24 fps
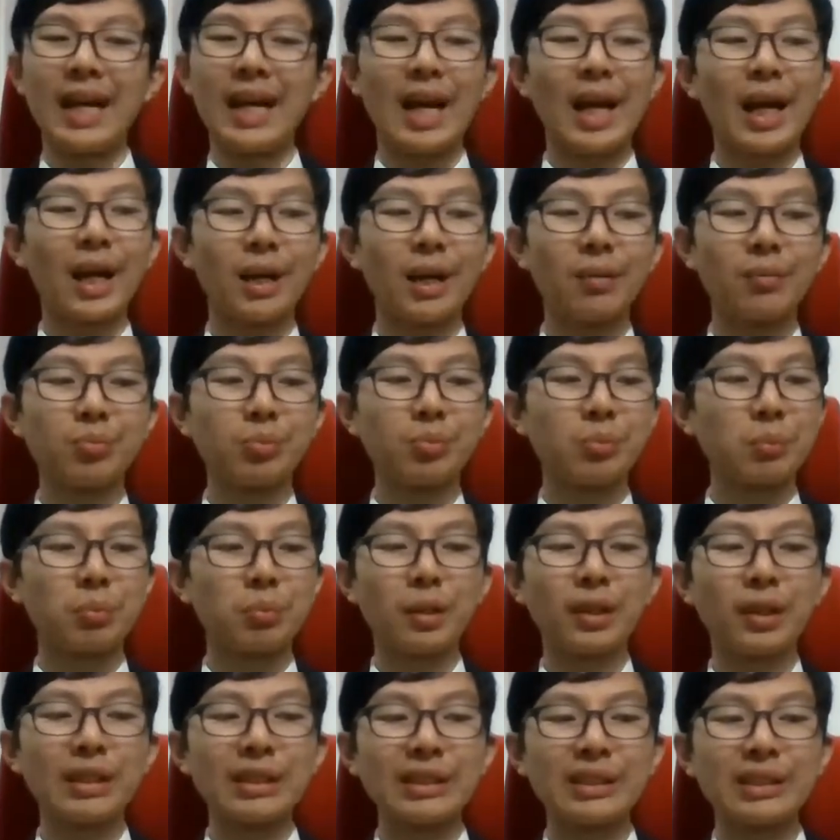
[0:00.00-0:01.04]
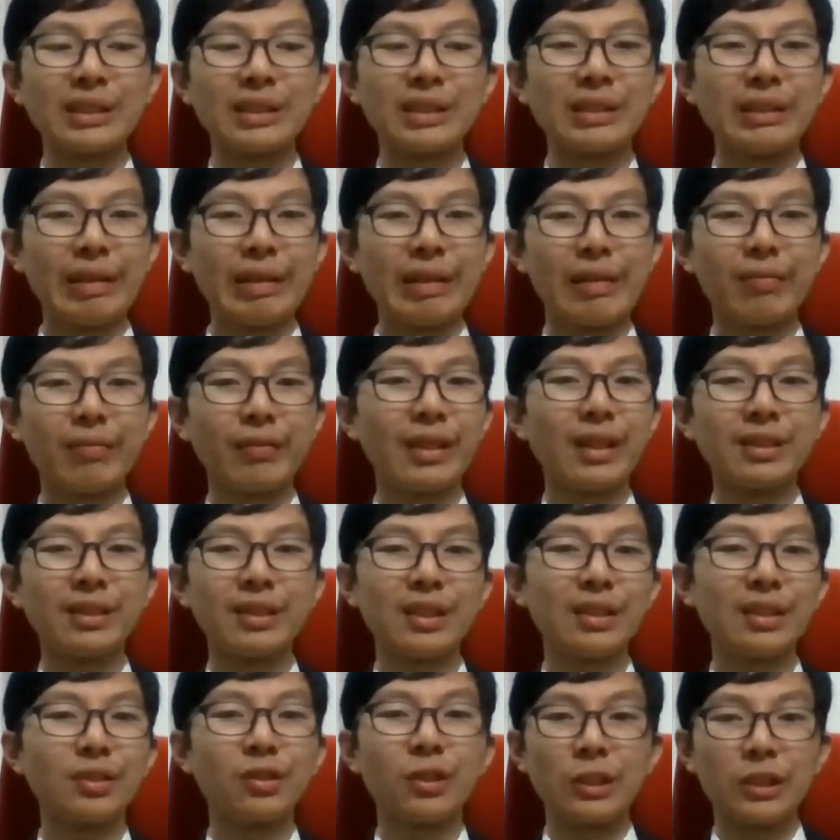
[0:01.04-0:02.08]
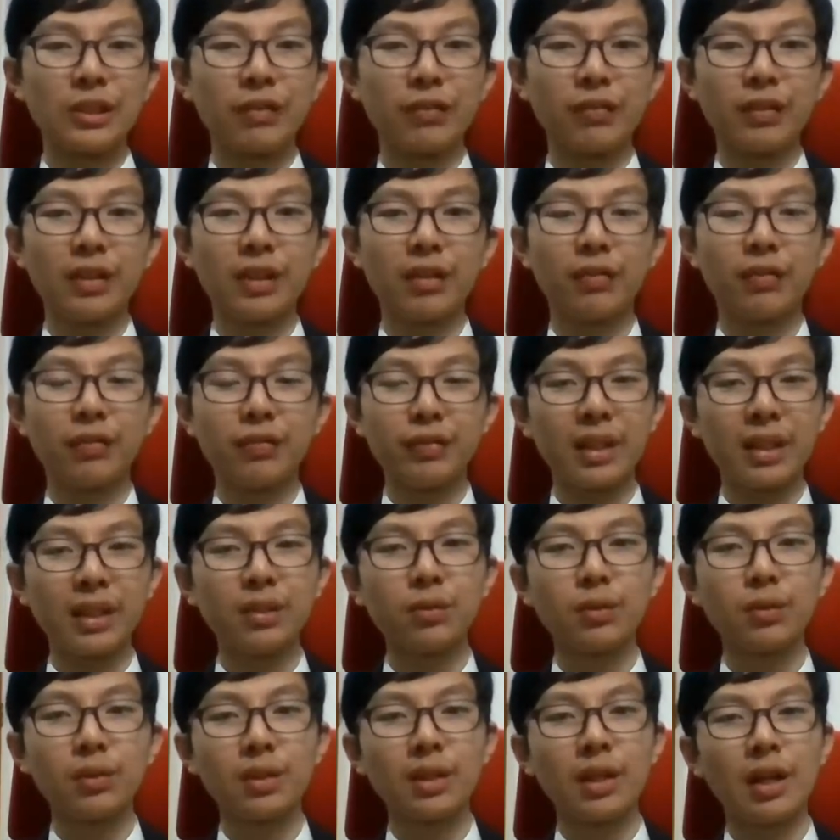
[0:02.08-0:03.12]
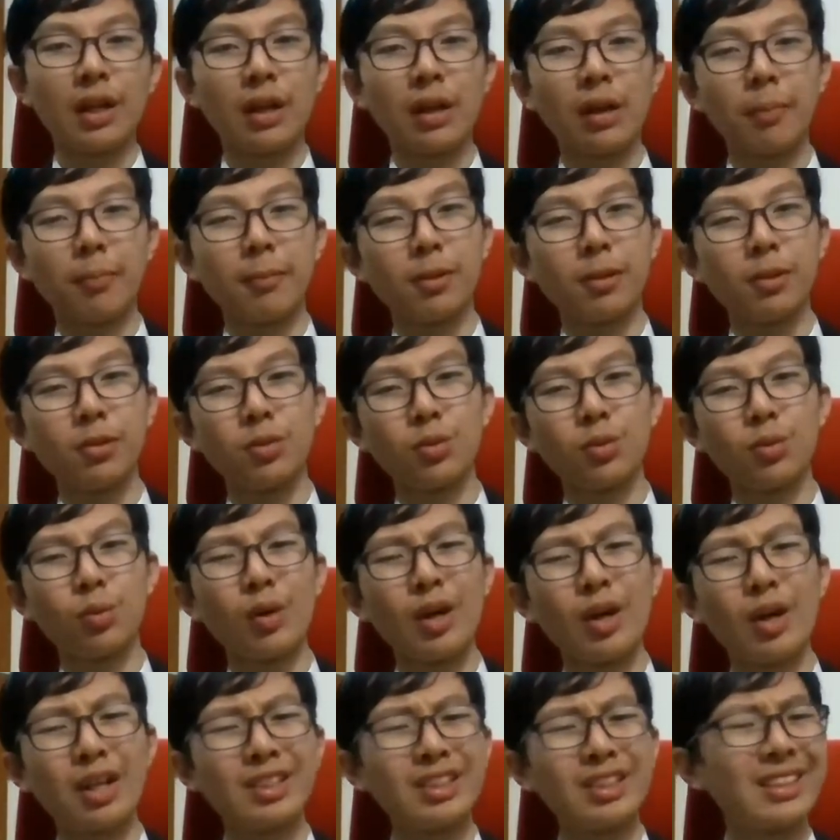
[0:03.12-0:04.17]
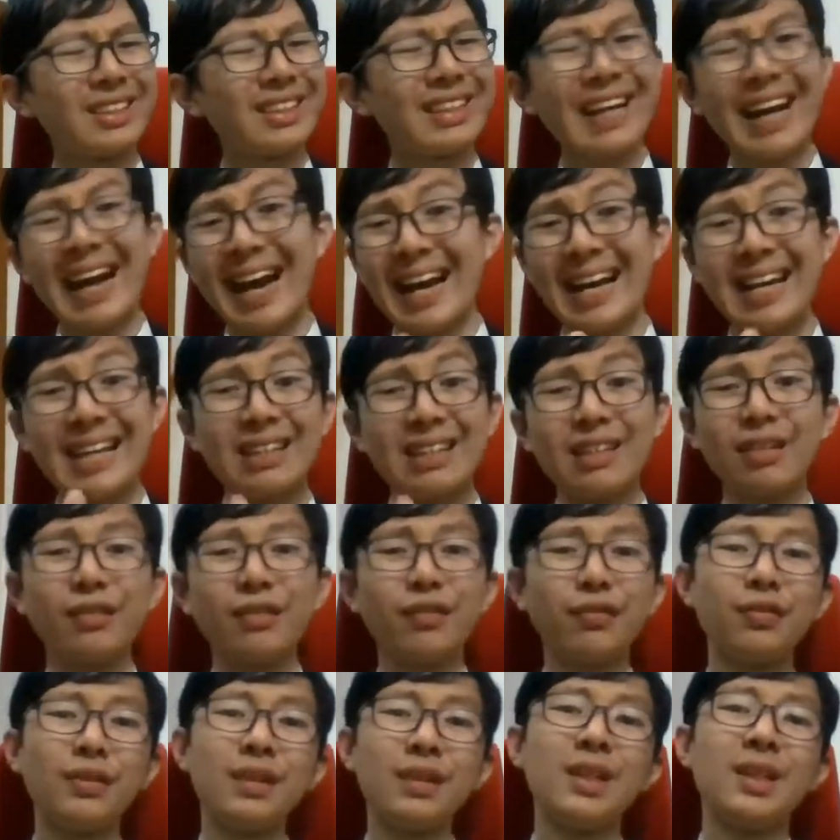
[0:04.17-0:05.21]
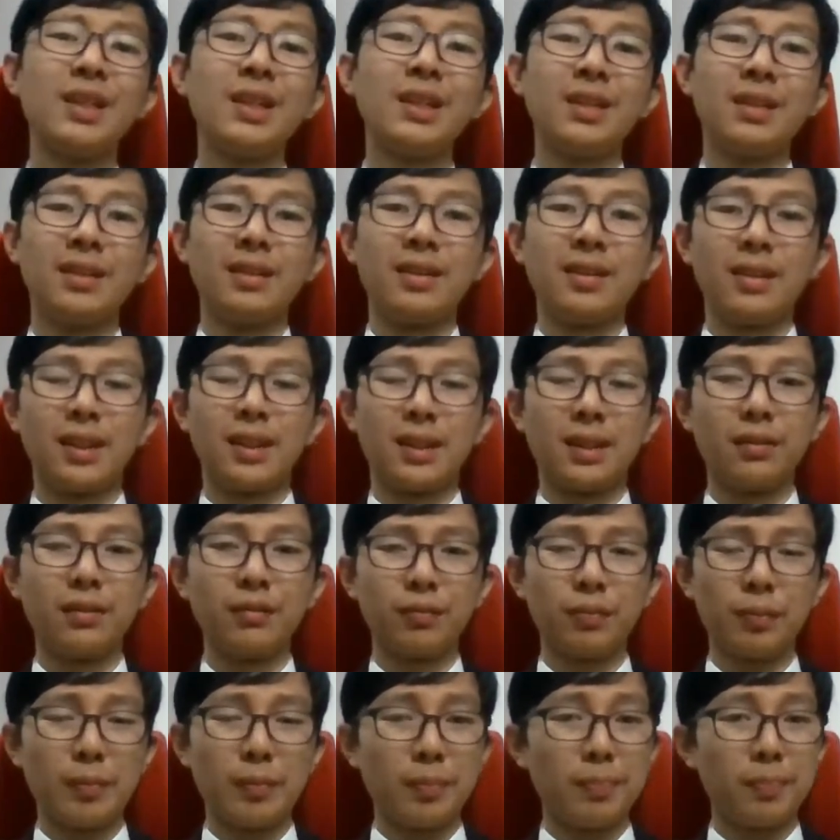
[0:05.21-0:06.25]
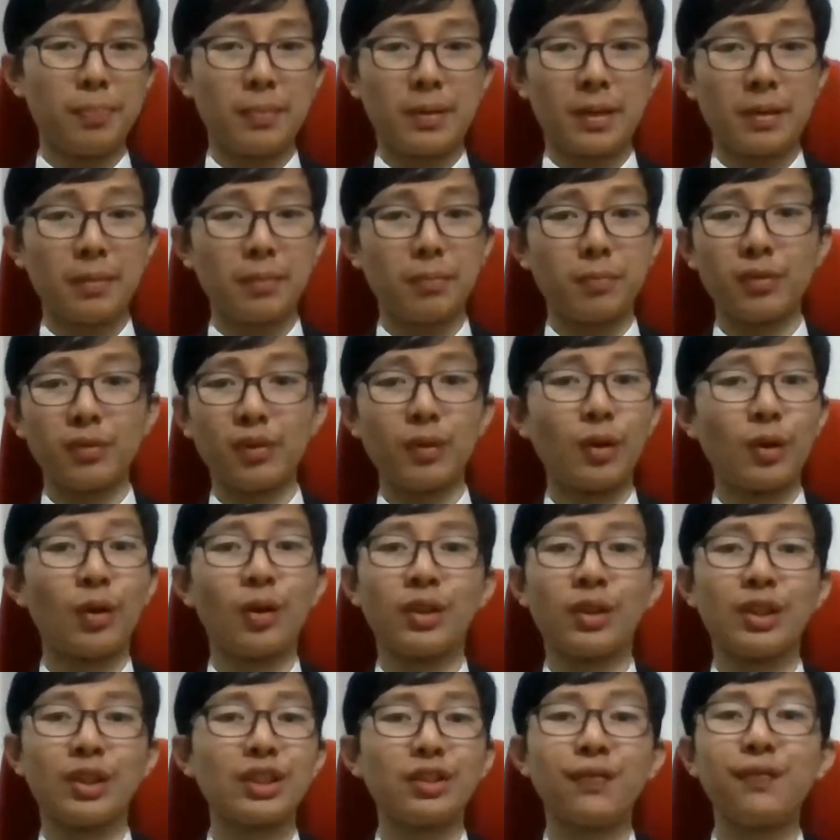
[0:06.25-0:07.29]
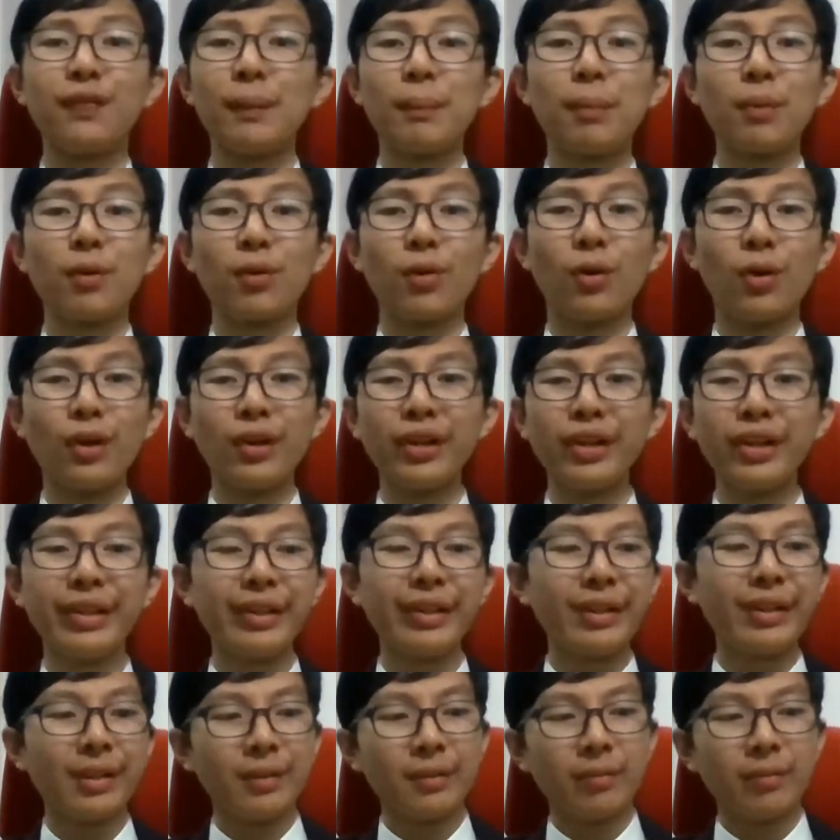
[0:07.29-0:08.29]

um, because uh, that's six or seven out of ten, which I recommend you to watch it, kind of, you know, or just flip a coin